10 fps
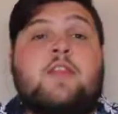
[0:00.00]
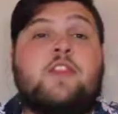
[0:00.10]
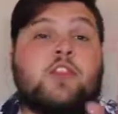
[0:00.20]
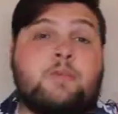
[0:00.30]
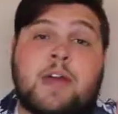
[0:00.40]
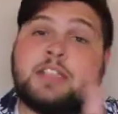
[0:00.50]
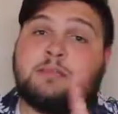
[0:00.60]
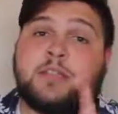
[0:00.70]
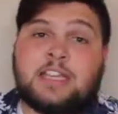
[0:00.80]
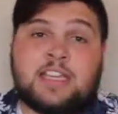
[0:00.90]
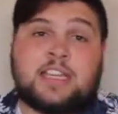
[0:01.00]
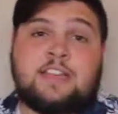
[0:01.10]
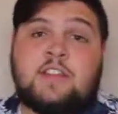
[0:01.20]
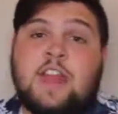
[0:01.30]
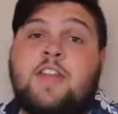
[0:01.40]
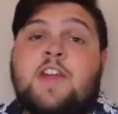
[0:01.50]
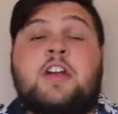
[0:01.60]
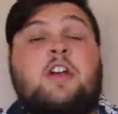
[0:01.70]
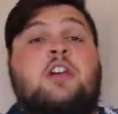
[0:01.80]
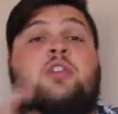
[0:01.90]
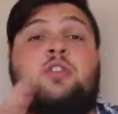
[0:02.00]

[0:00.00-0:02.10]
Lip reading: then you best believe that, girl,